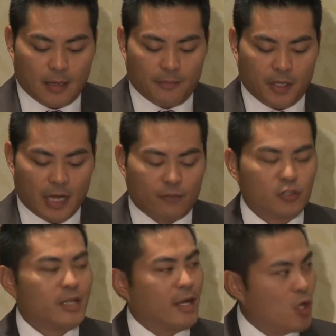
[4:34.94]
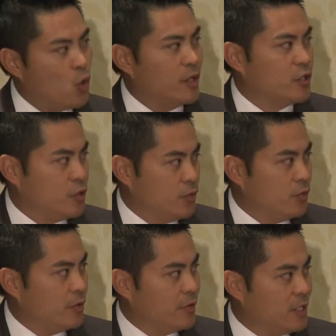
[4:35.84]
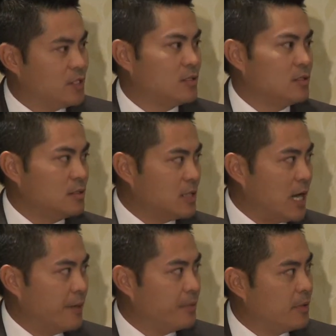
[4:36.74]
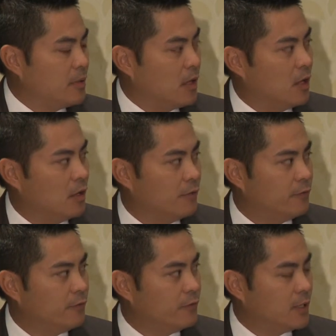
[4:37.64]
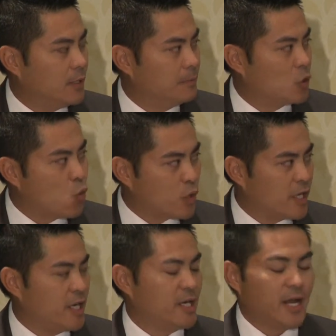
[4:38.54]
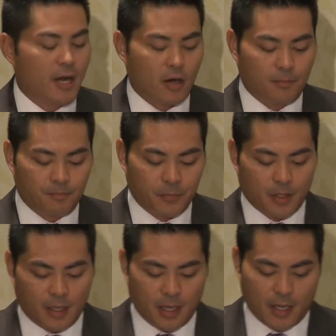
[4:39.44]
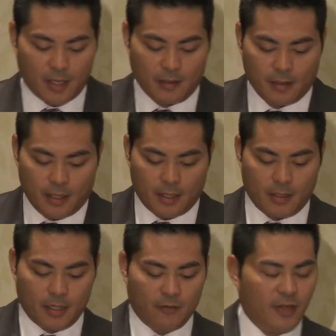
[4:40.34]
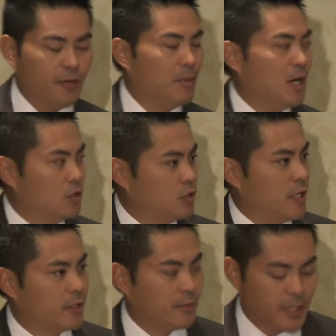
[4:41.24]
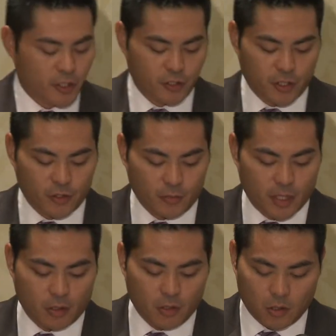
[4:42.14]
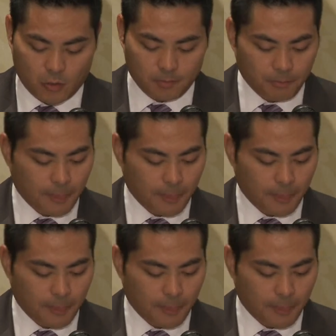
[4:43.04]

the efforts that go into this type of coordinated care and innovative models like the patient-centered medical home.